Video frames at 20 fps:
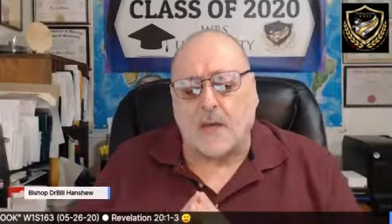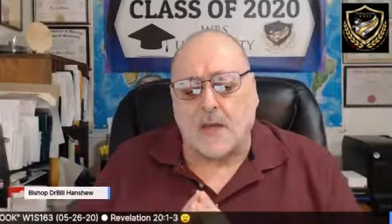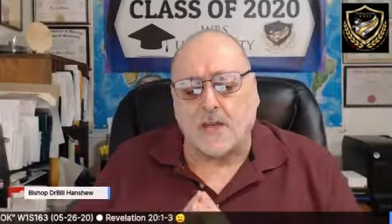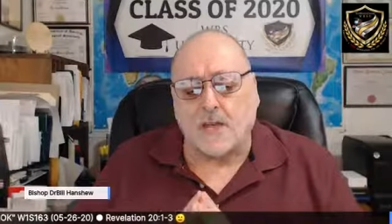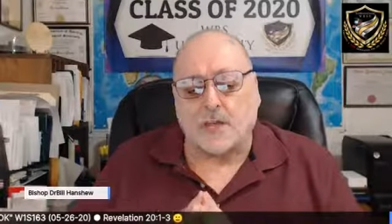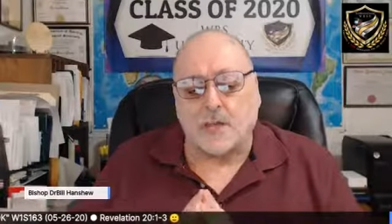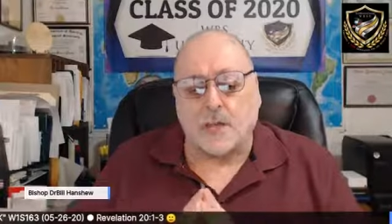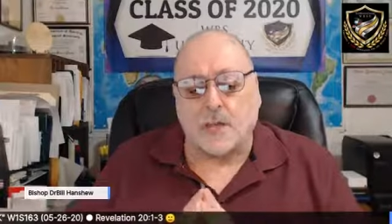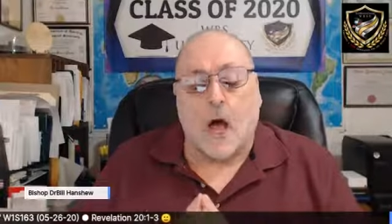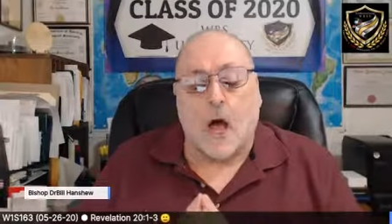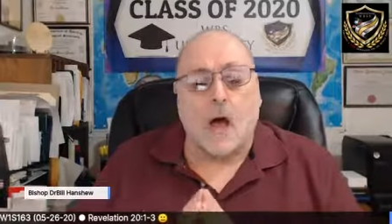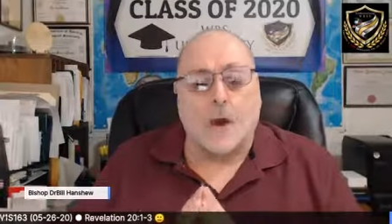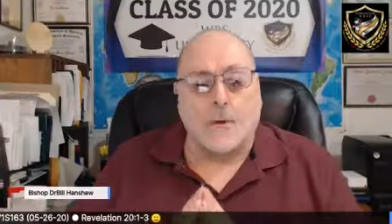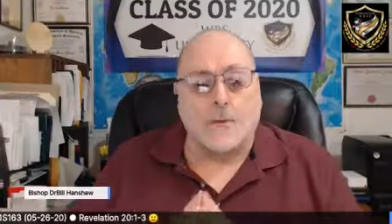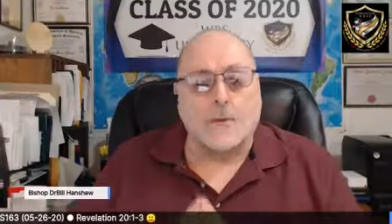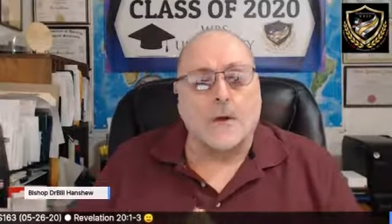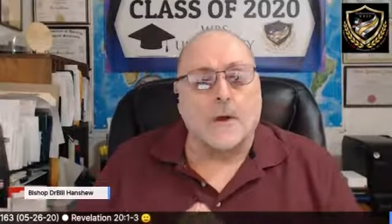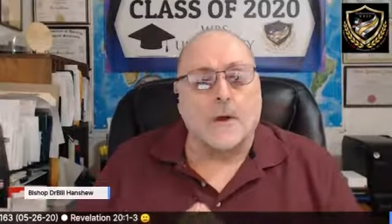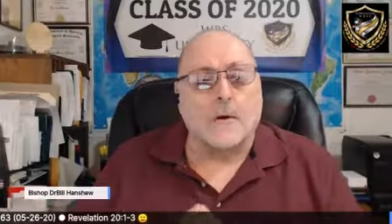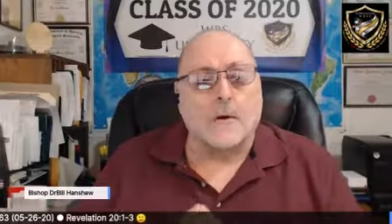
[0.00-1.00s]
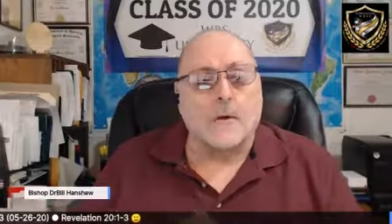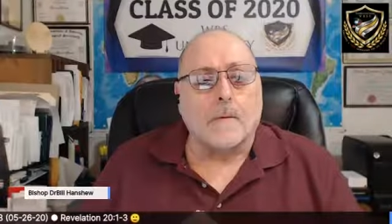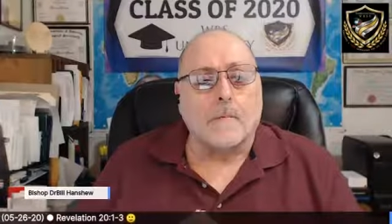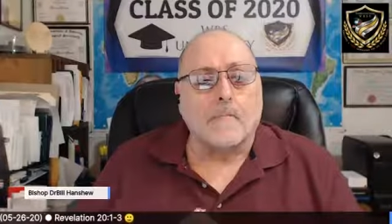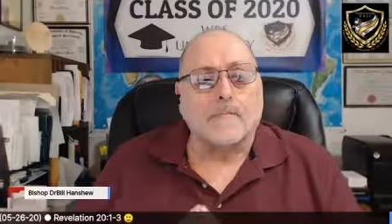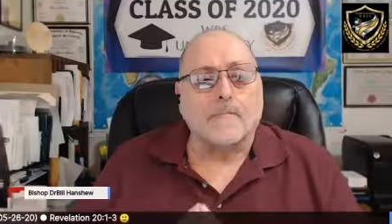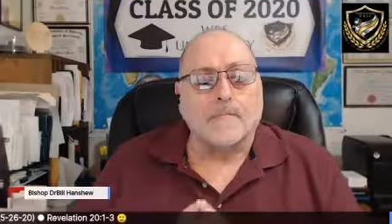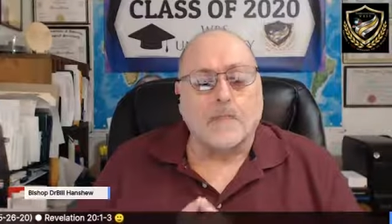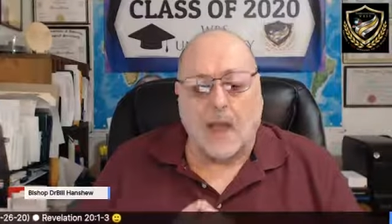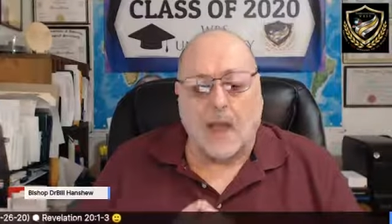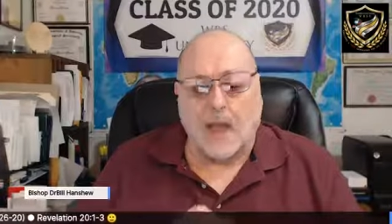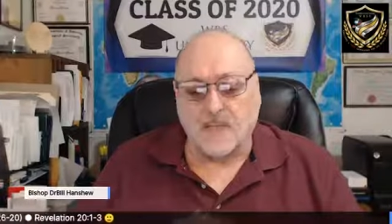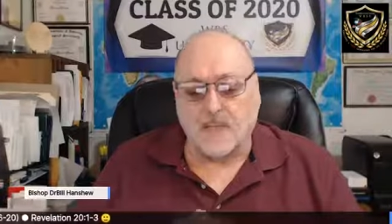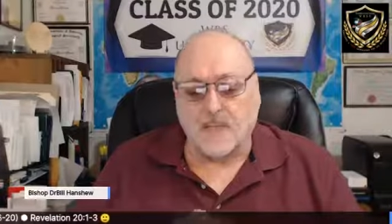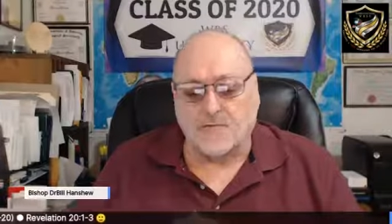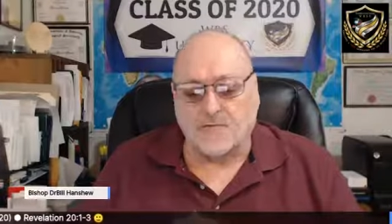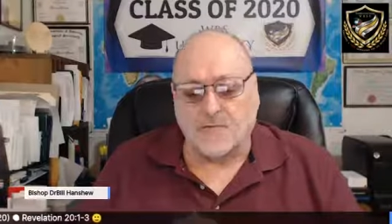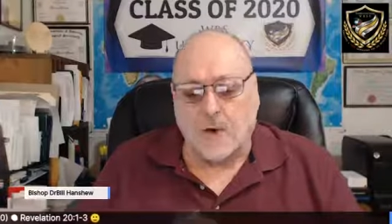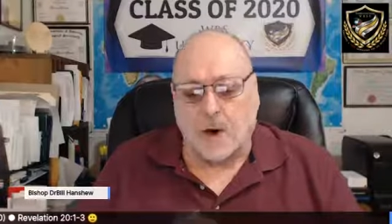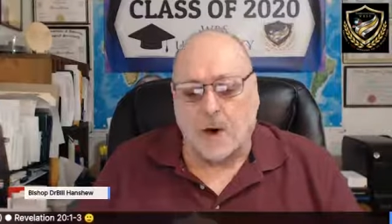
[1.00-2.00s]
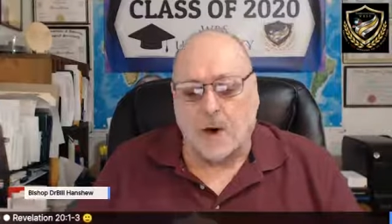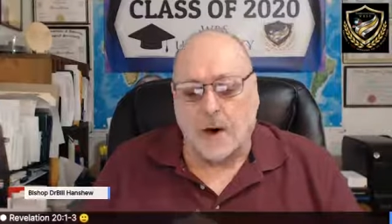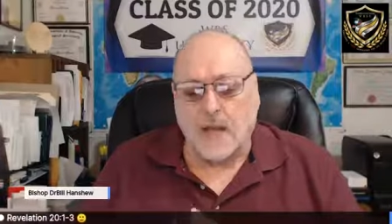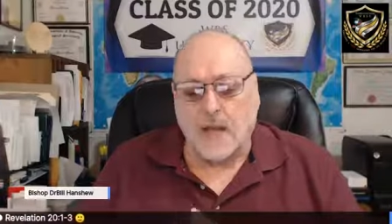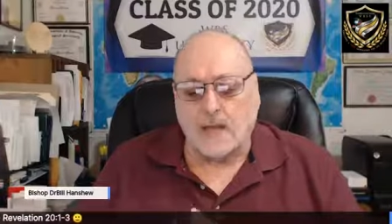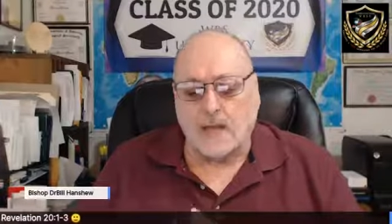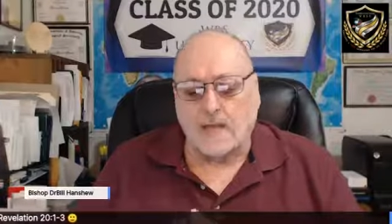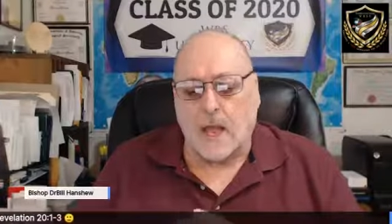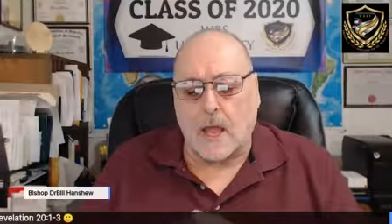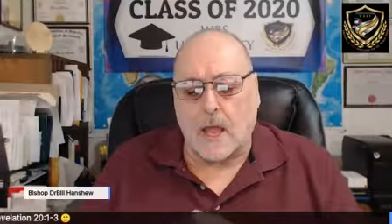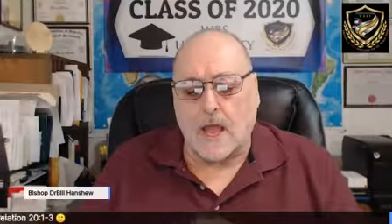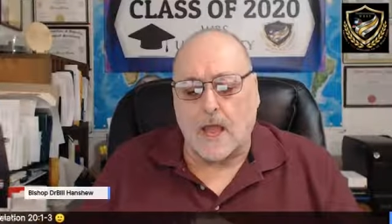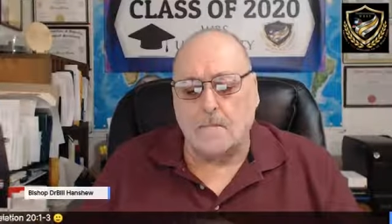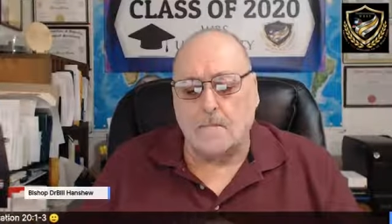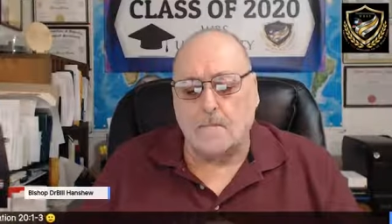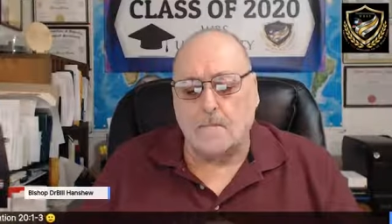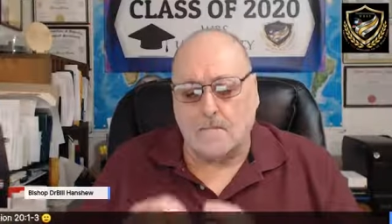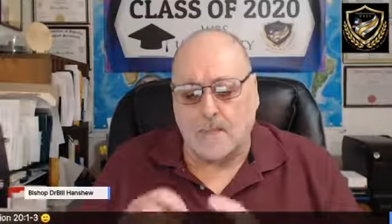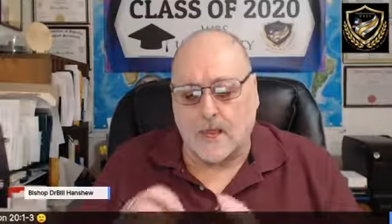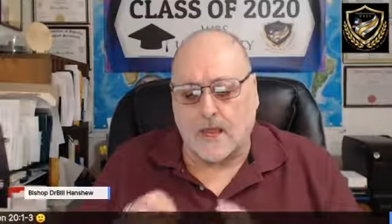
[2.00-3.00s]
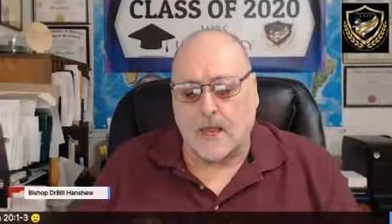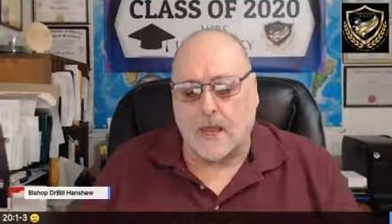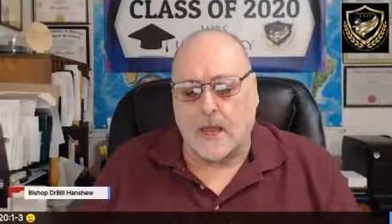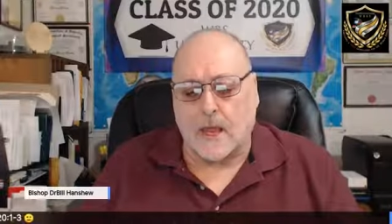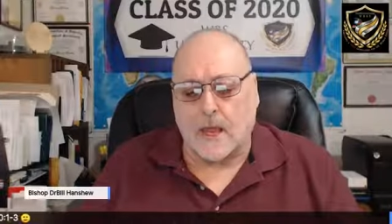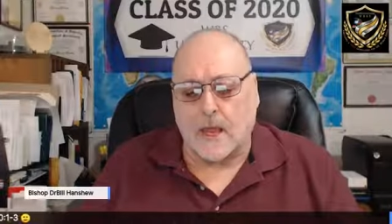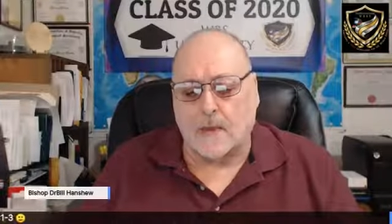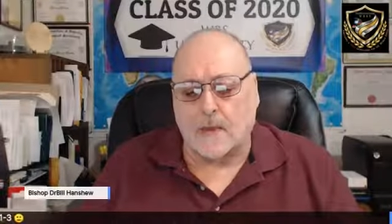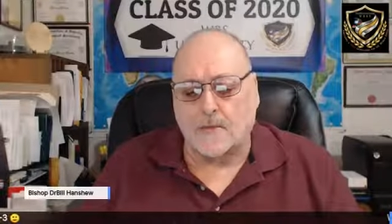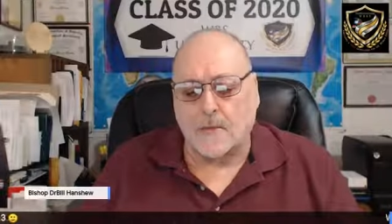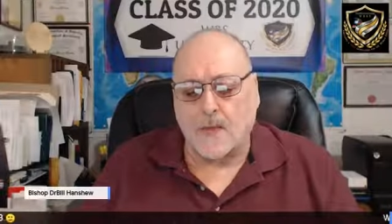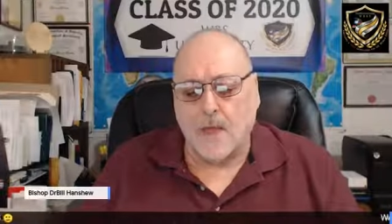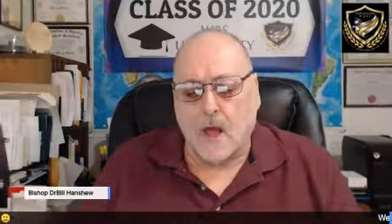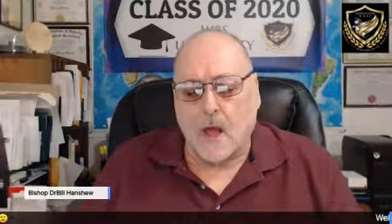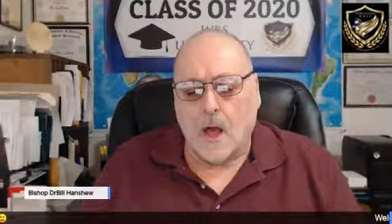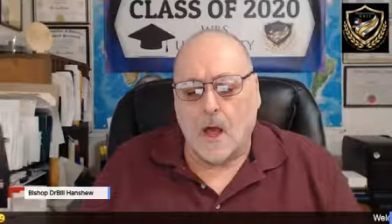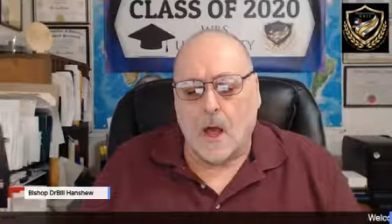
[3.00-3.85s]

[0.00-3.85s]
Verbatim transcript: is not real as far as a being,